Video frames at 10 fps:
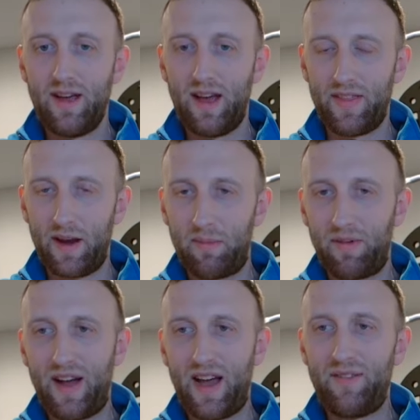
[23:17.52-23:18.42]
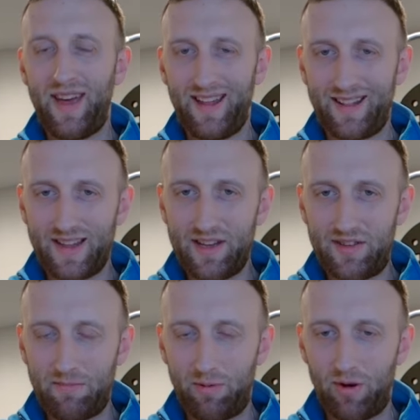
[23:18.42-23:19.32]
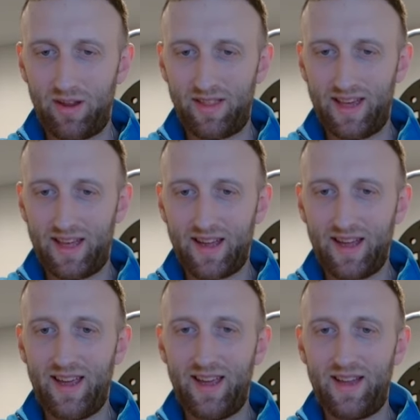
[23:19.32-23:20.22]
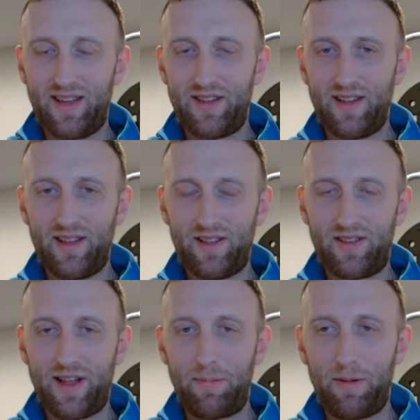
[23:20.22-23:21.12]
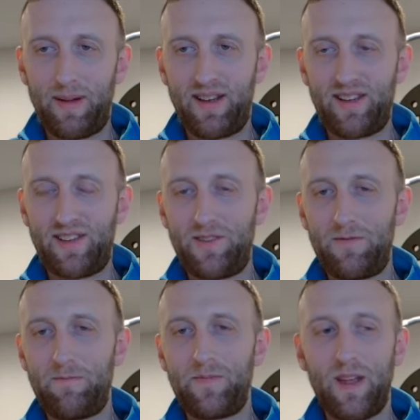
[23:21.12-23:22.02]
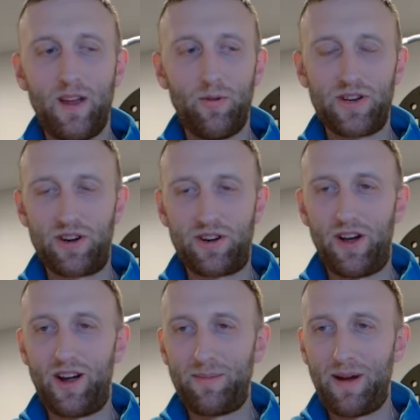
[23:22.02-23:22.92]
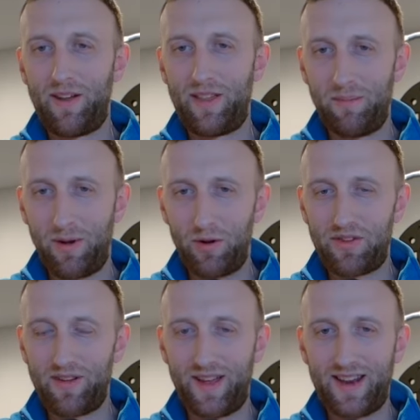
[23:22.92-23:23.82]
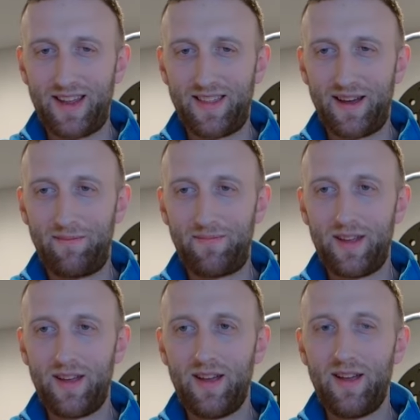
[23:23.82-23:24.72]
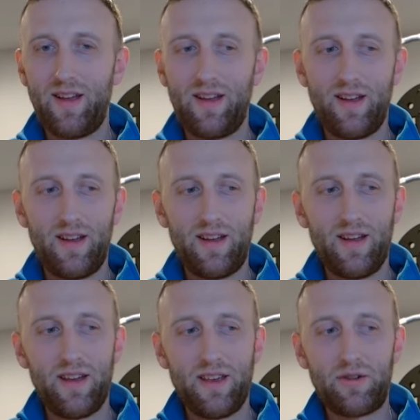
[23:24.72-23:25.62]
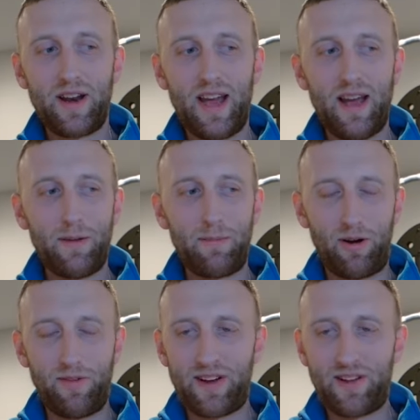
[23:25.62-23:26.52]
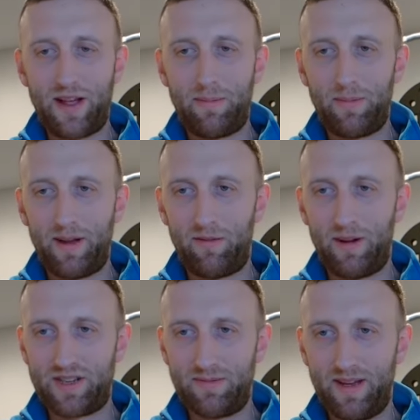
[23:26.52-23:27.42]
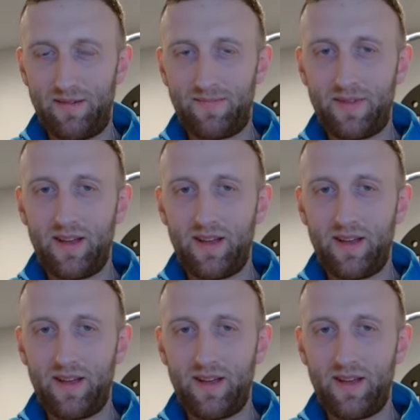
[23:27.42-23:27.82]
And the number 5 and least important thing is supplements, which are talked about the most of any of them. You can have the perfect supplement regimen,